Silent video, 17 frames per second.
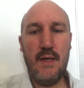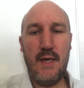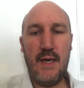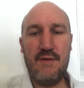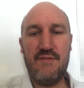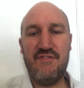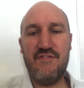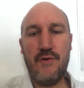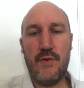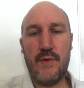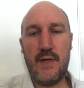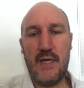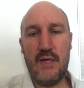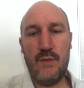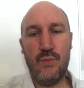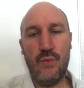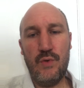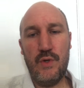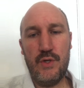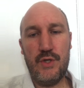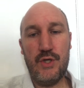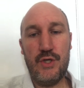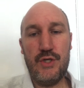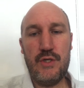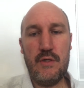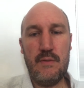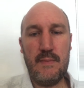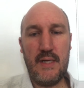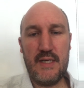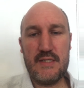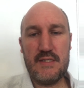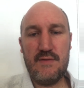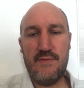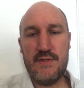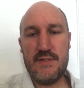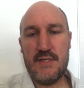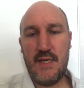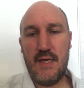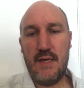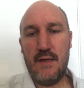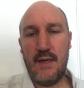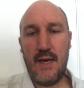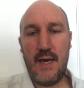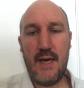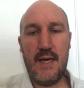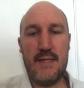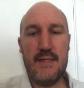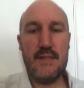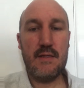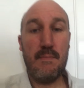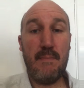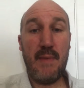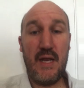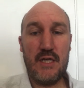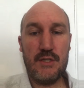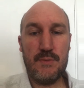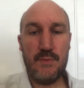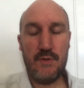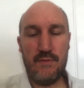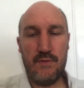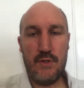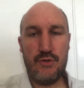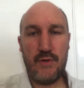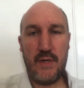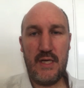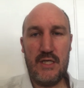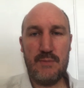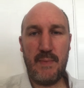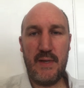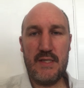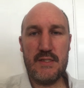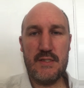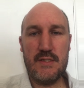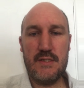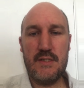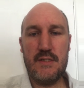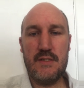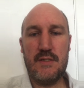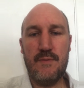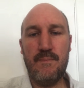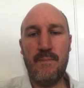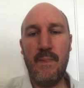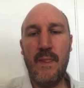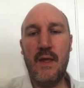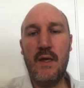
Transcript: And finally, we'll look at human activity and the management of the drainage basin system.